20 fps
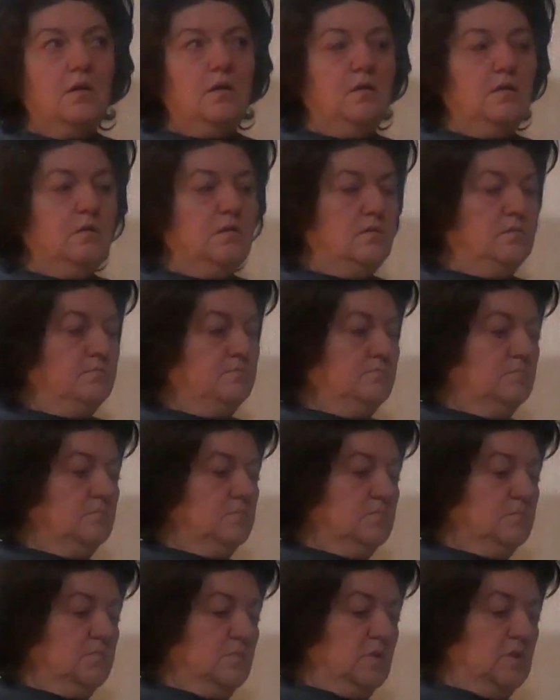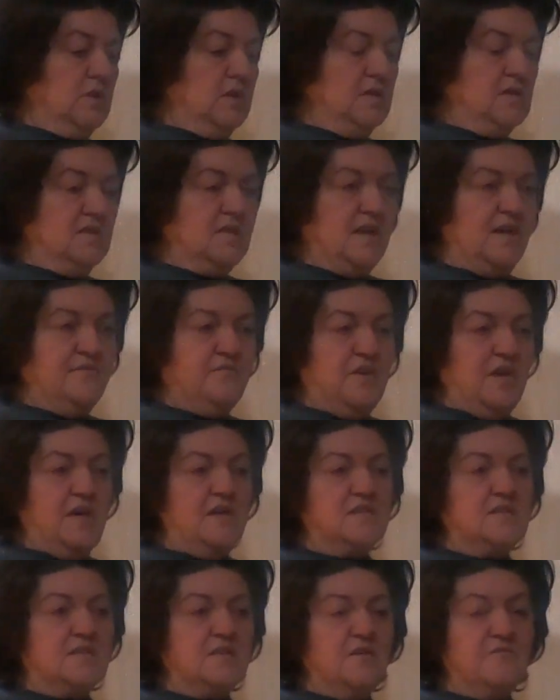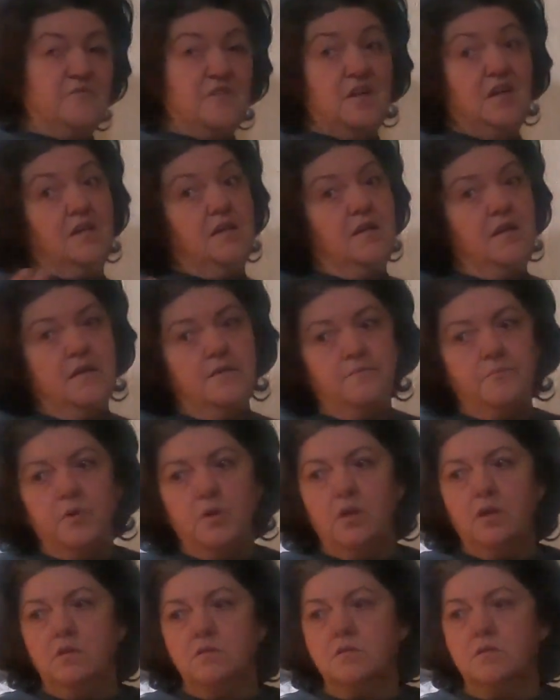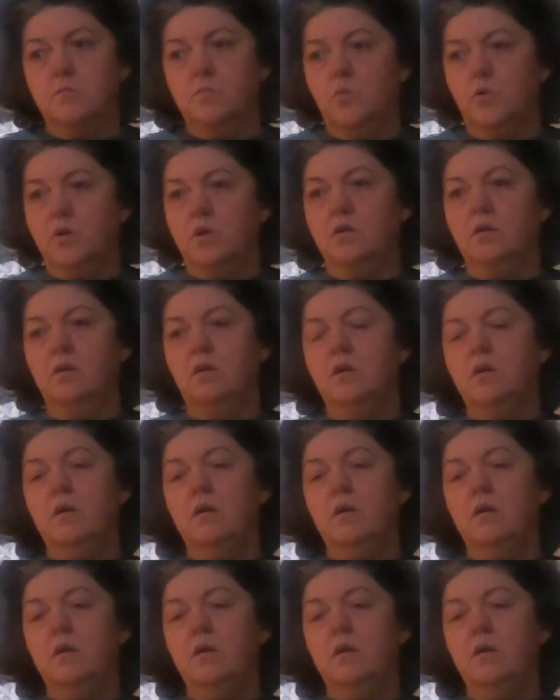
Um, because I've got stuff and I can't put it somewhere.